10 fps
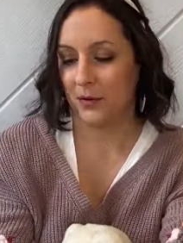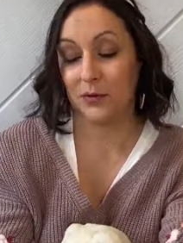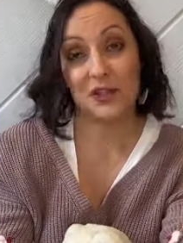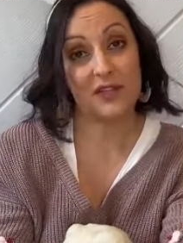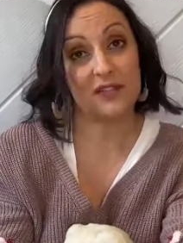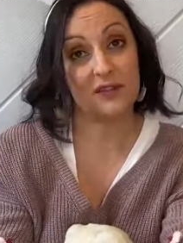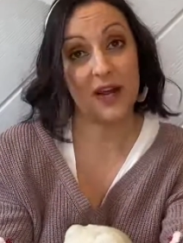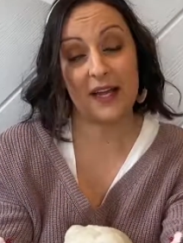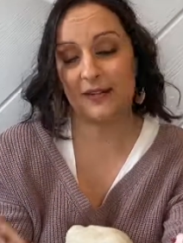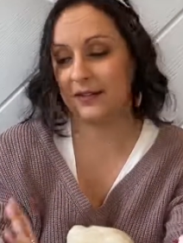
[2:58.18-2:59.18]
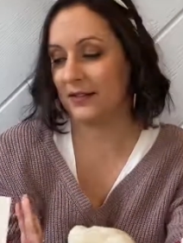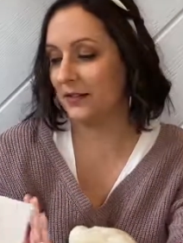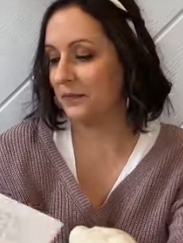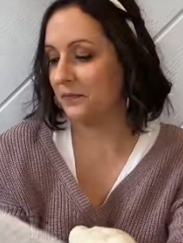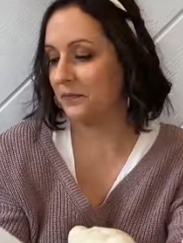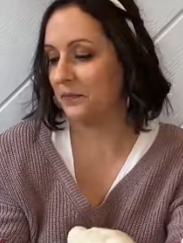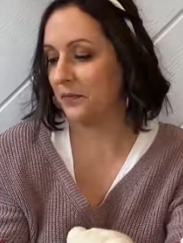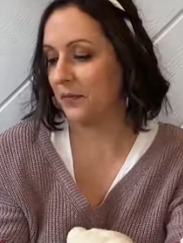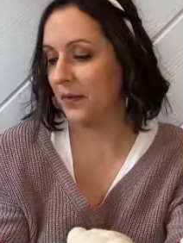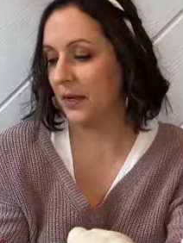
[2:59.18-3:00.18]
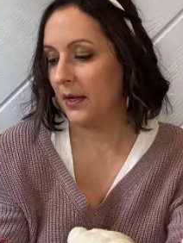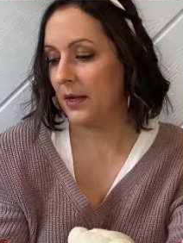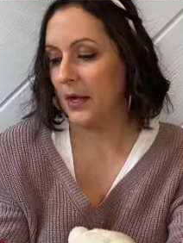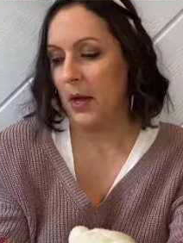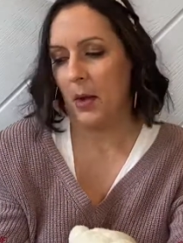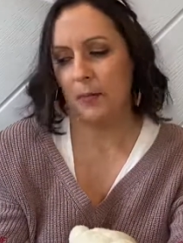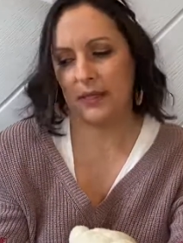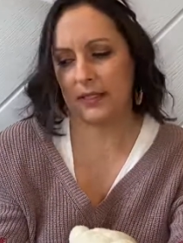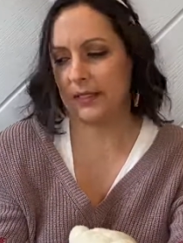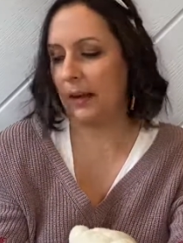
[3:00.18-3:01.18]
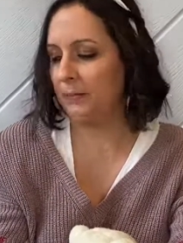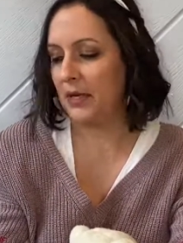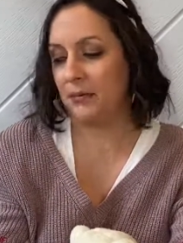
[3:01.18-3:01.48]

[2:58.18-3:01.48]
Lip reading: Those are his friends. But some